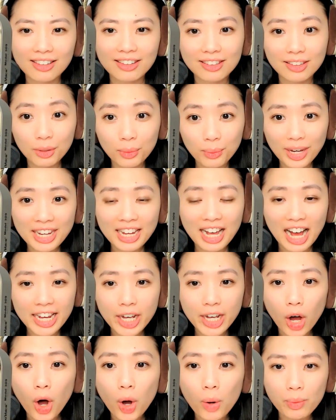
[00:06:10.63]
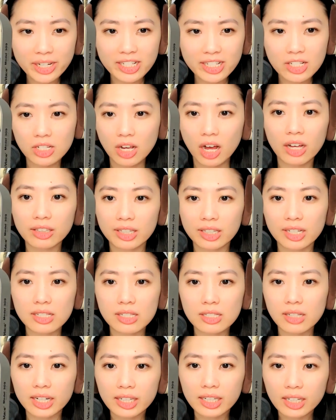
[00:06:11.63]
the way i always saw
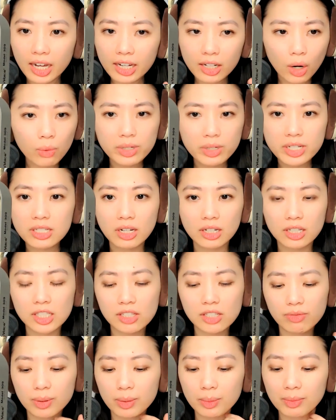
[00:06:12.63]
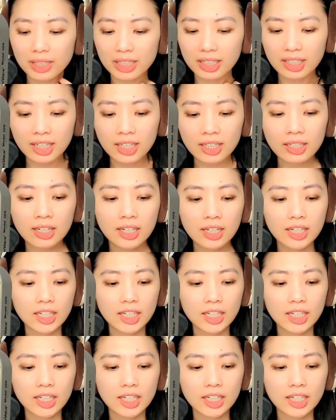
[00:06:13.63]
this like i always saw this from the beginning